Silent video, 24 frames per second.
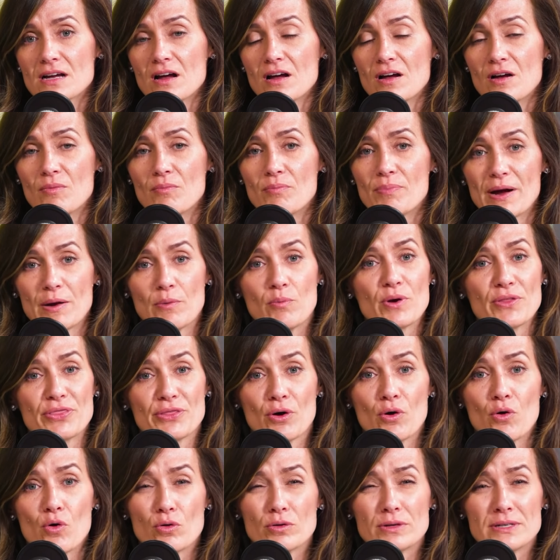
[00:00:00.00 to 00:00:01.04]
by what the
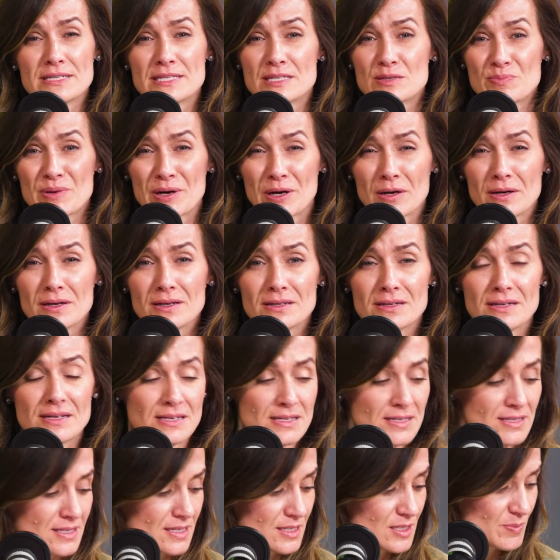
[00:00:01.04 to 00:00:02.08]
Holy Spirit
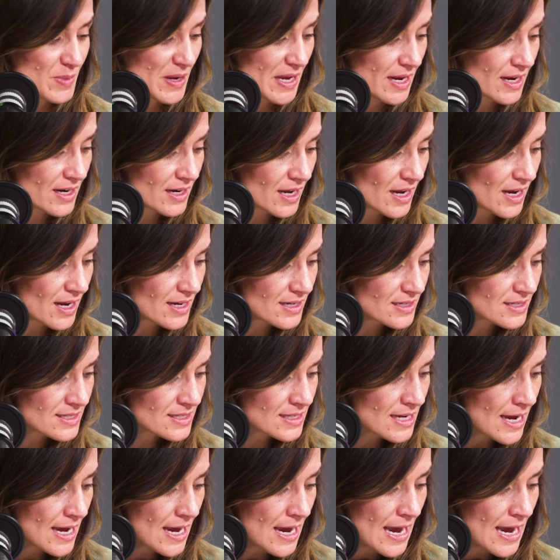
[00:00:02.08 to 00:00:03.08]
is speaking to us.